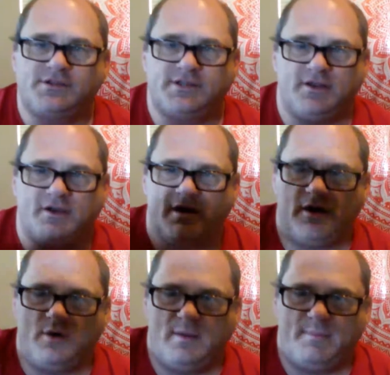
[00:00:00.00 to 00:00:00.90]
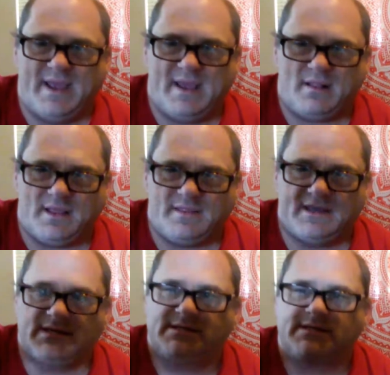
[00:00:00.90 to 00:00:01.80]
So they're going to go in a bag like
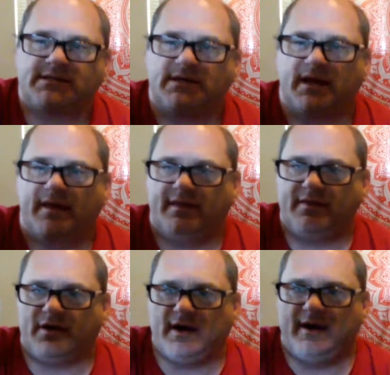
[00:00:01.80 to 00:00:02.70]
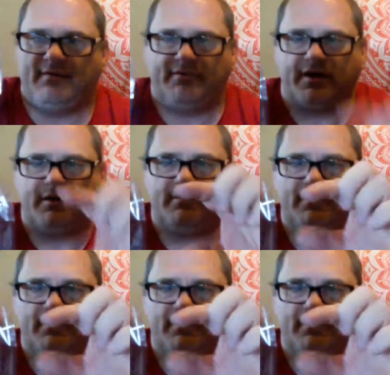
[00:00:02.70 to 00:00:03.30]
this, and then they're going to have